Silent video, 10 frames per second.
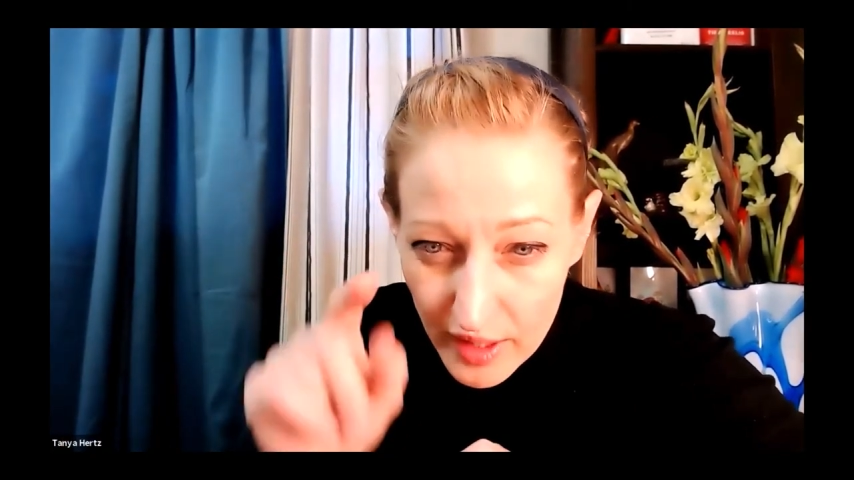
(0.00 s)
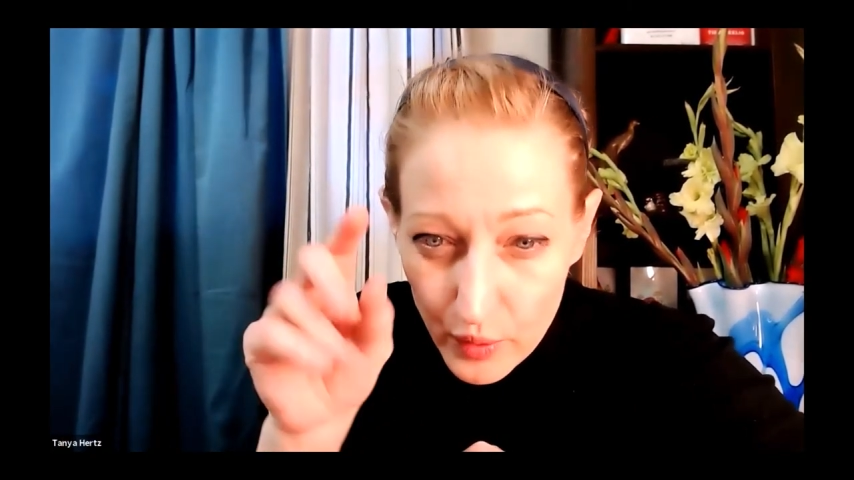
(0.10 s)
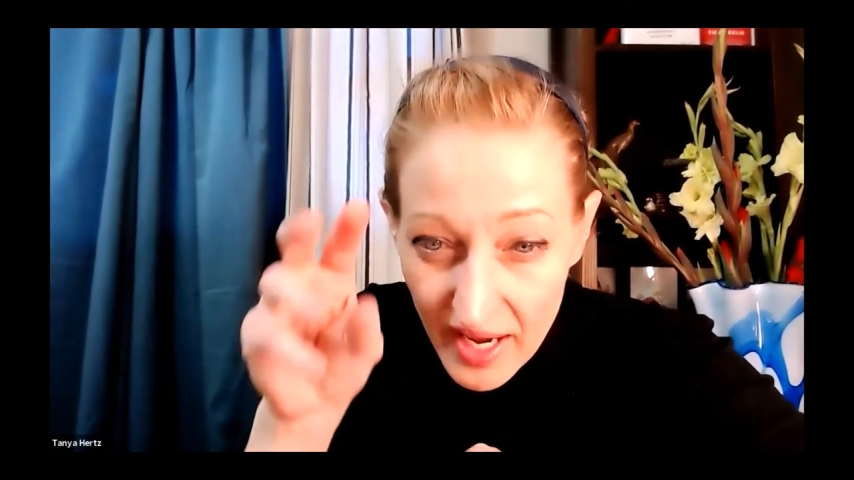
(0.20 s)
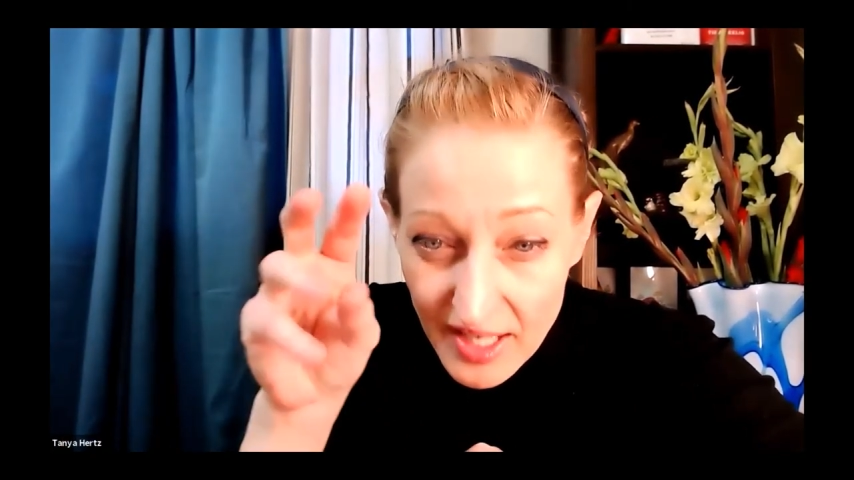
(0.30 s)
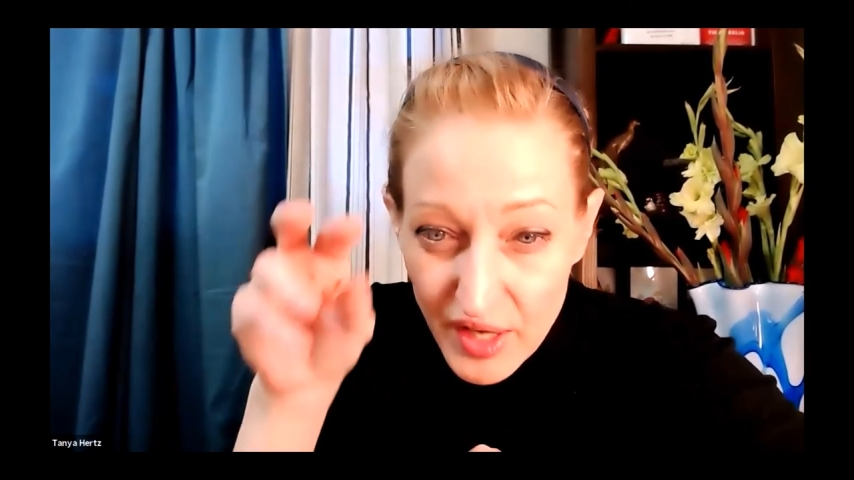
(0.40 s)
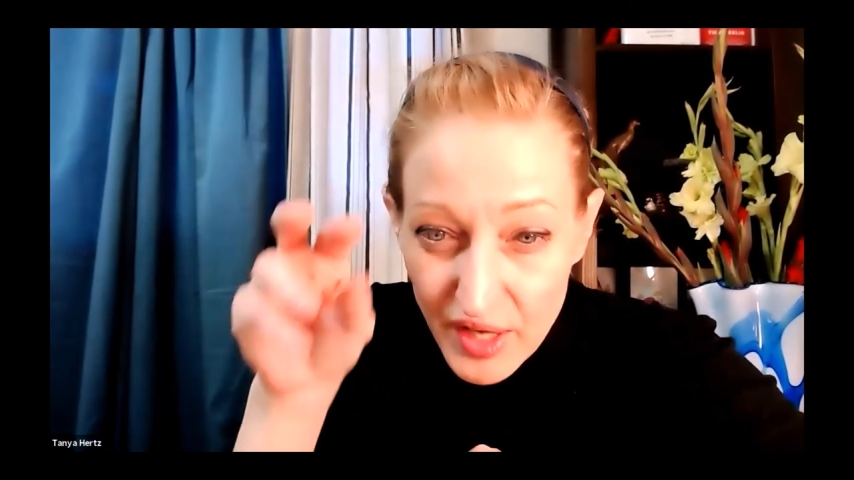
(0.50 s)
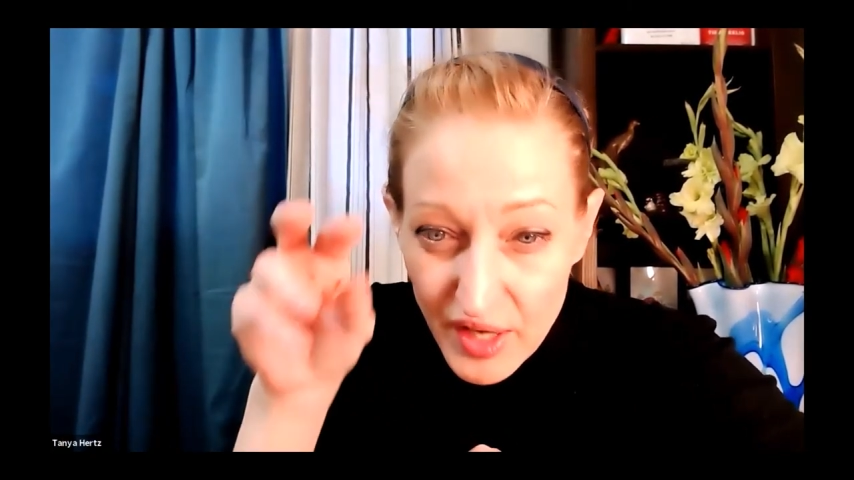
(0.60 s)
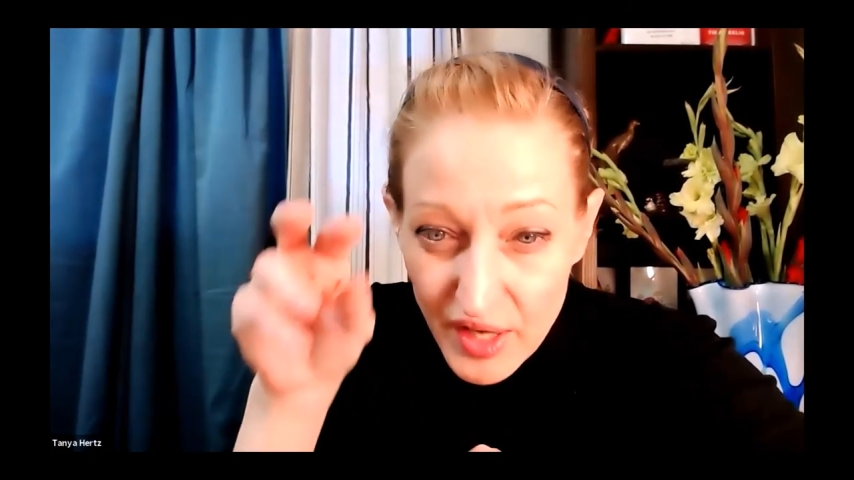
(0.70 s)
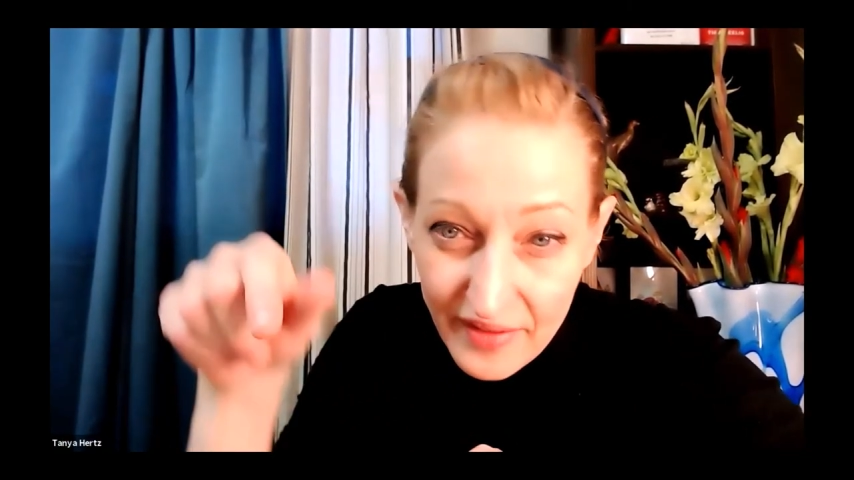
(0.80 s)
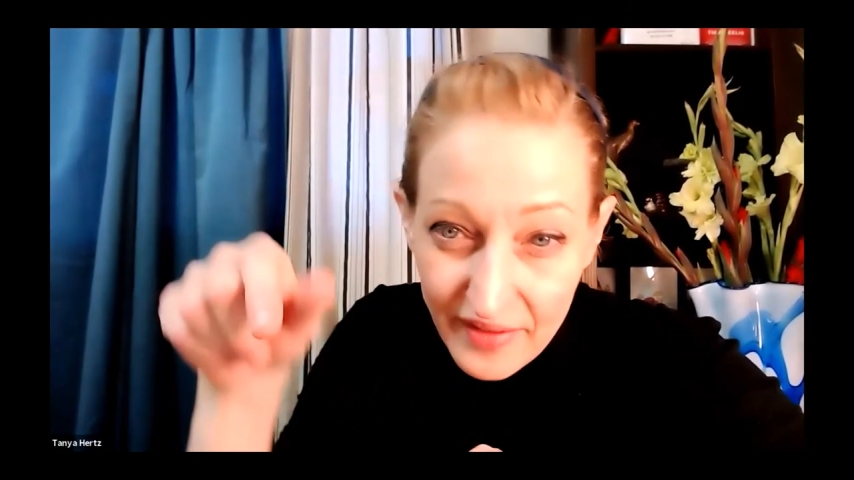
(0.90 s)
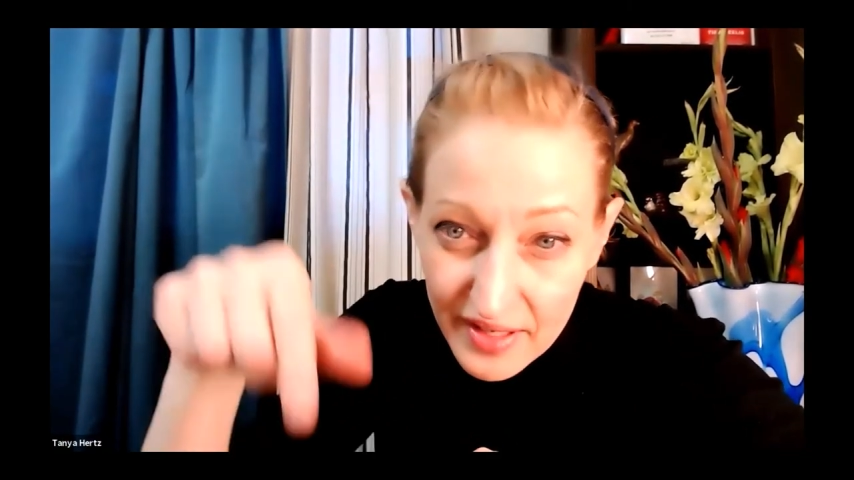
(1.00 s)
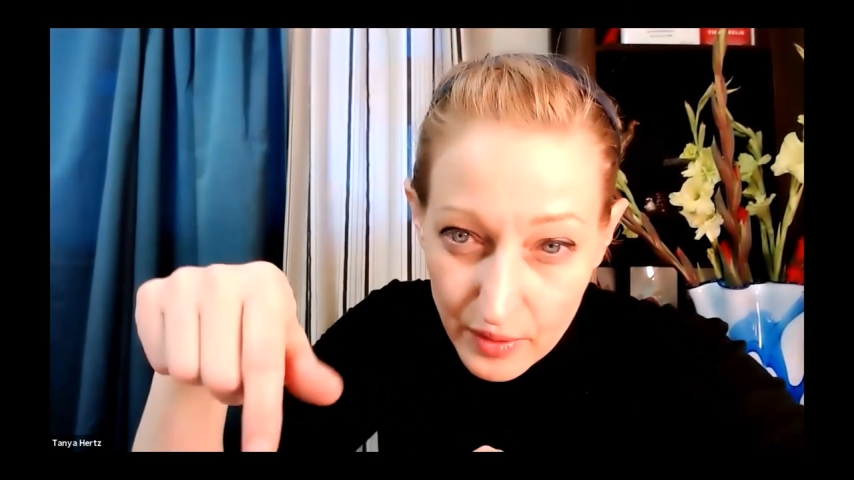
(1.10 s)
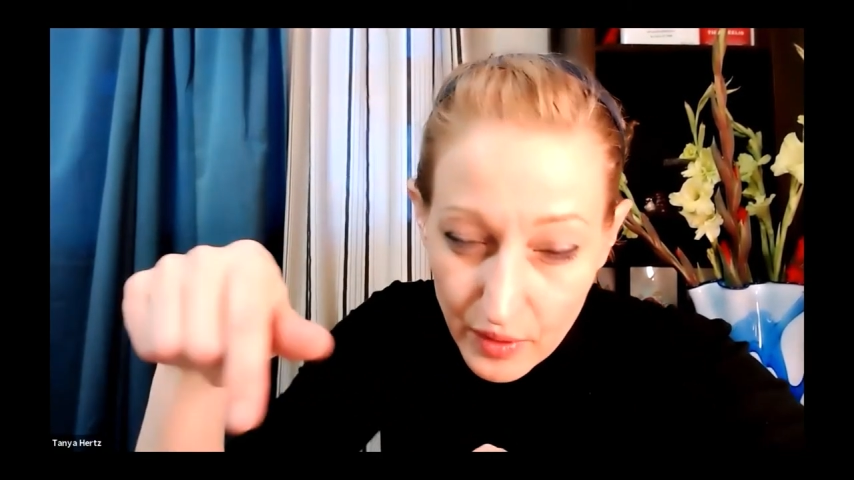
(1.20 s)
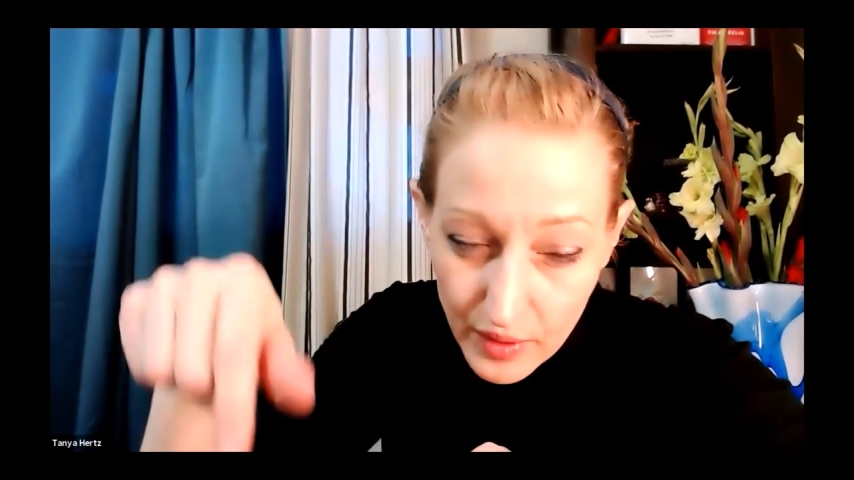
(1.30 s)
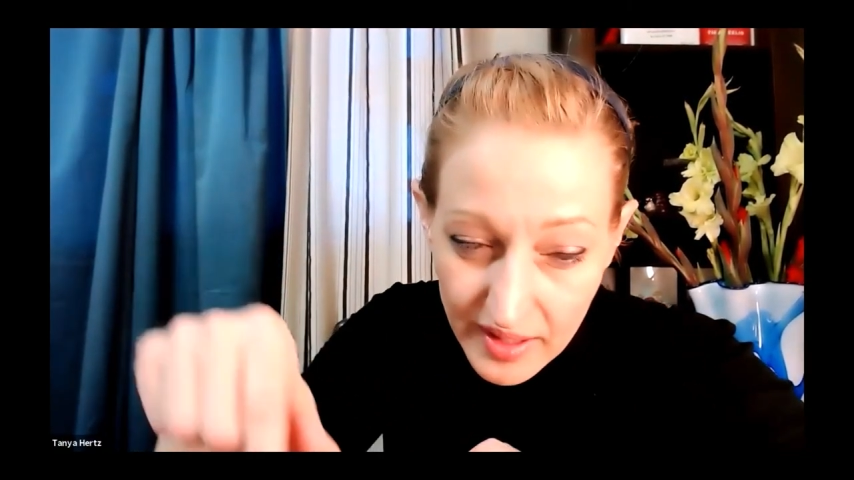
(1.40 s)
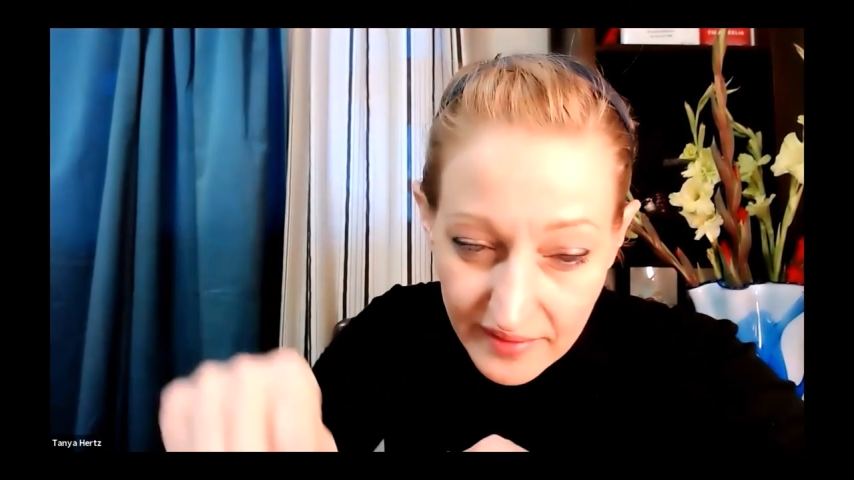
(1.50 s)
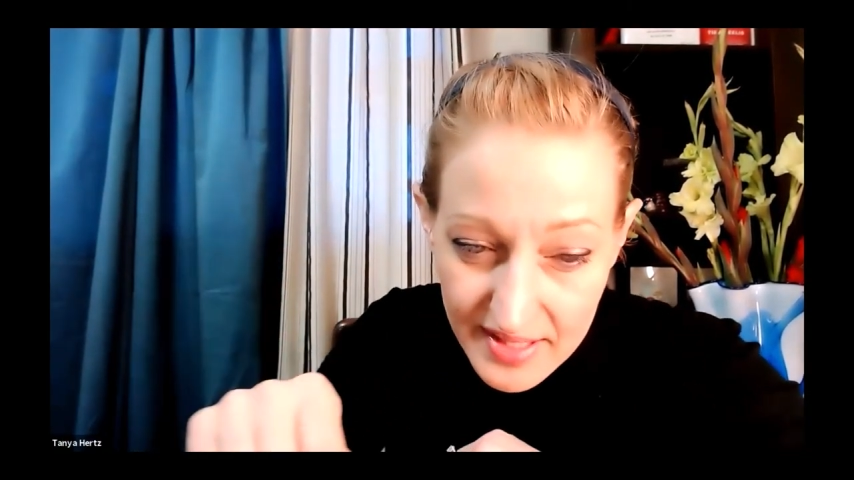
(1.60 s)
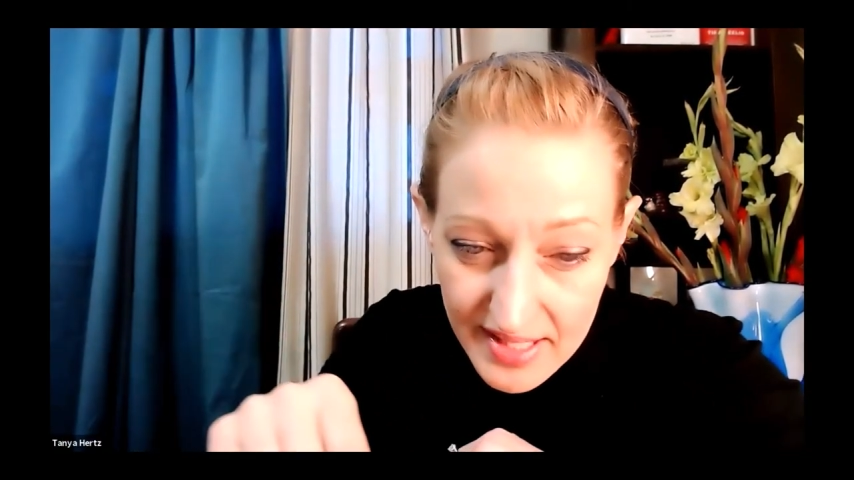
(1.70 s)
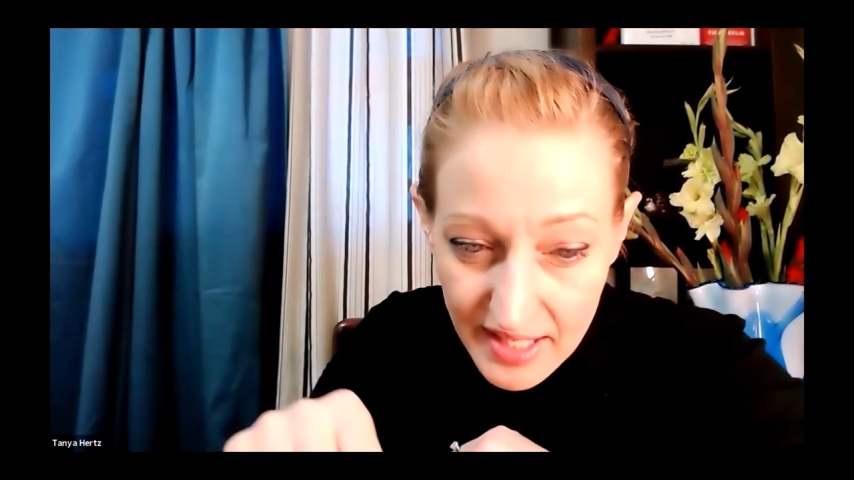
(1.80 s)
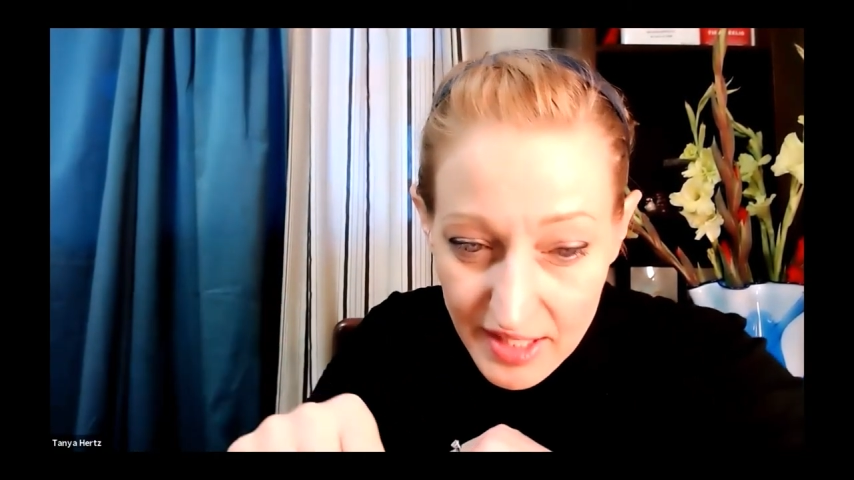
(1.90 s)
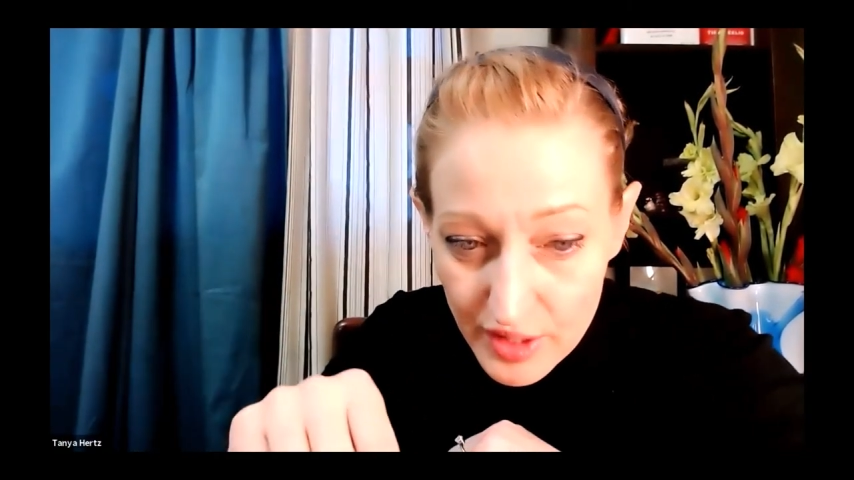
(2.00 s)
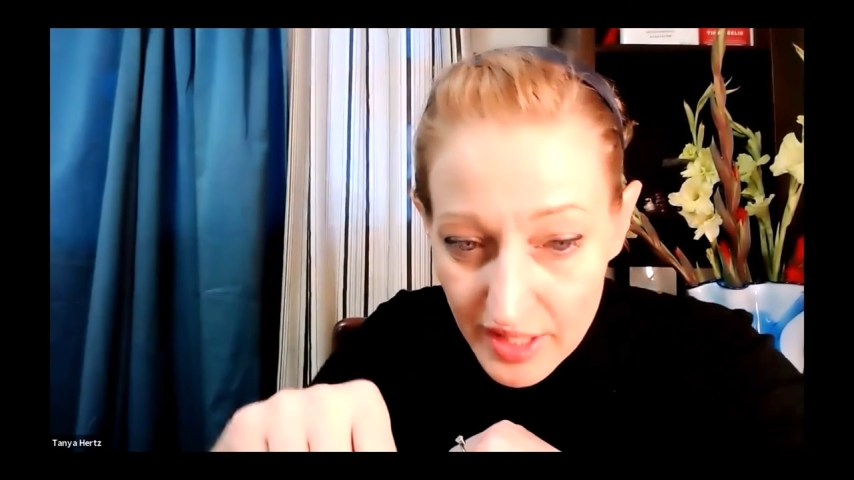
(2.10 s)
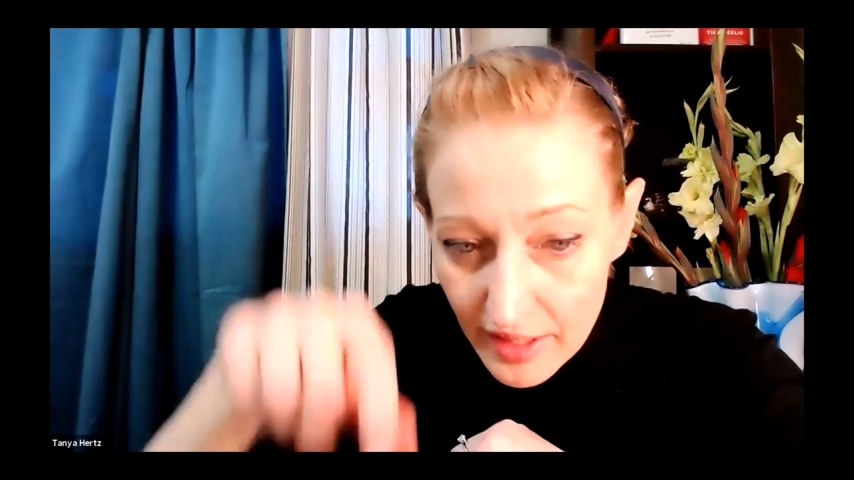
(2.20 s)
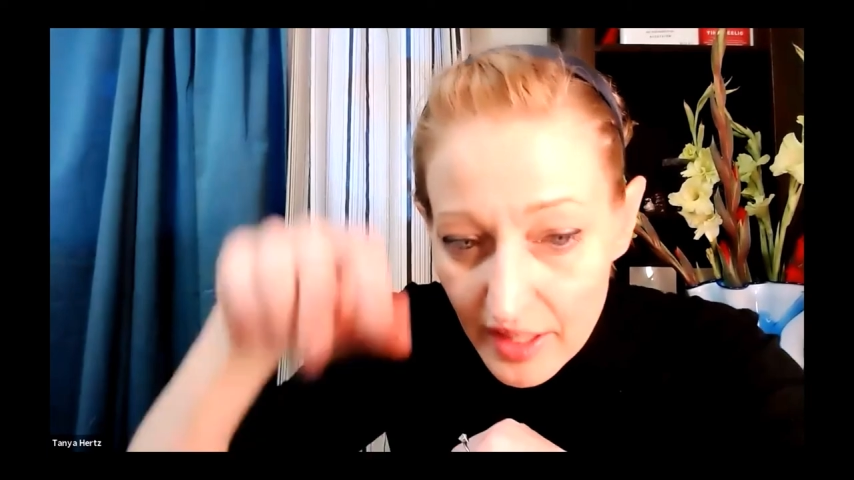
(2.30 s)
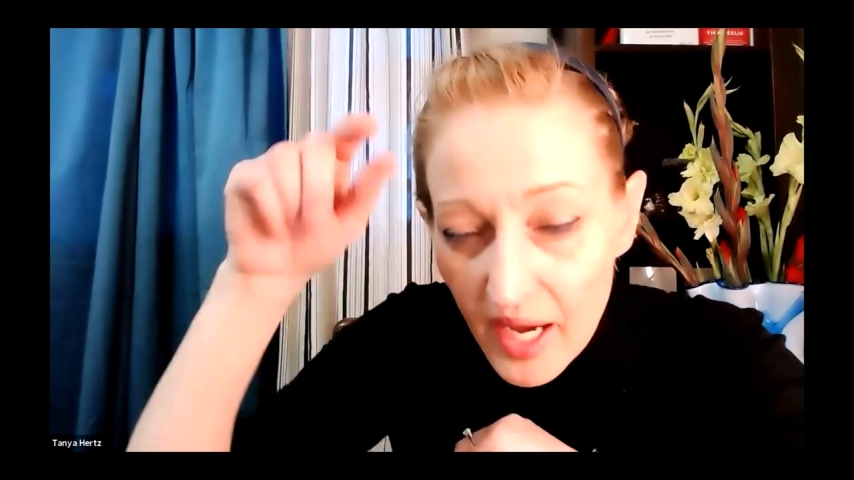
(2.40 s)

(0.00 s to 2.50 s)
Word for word: we actually have a video recording of this lecture here.